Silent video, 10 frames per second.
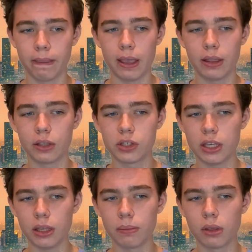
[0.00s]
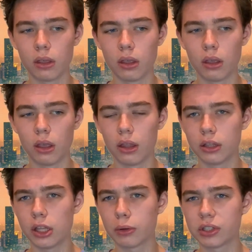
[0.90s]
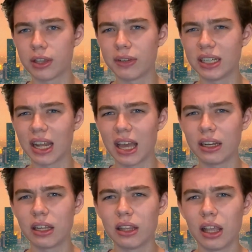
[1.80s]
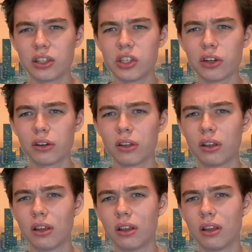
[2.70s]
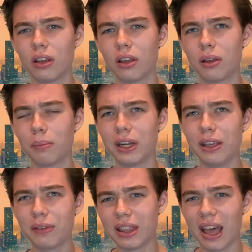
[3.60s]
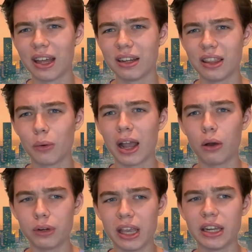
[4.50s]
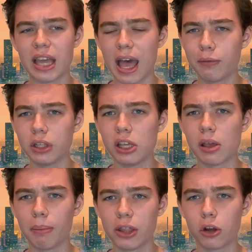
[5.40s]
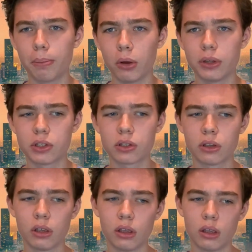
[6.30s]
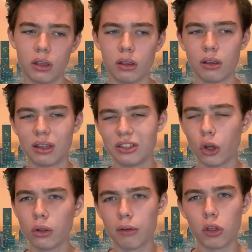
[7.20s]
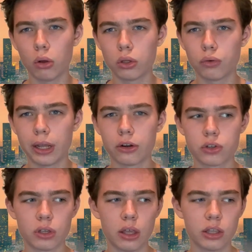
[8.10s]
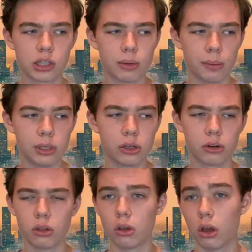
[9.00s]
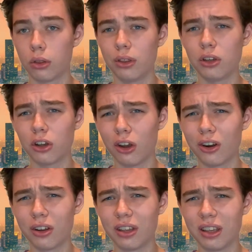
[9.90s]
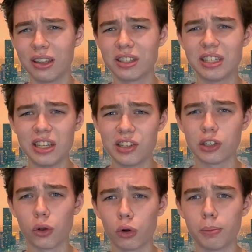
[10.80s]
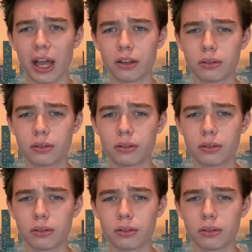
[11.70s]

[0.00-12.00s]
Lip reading: And this team, I think they were 7-9 last year. But even that, they were outgained heavily by their opponents. Don't love the Oakland Raiders this upcoming year, although Carr is a decent quarterback.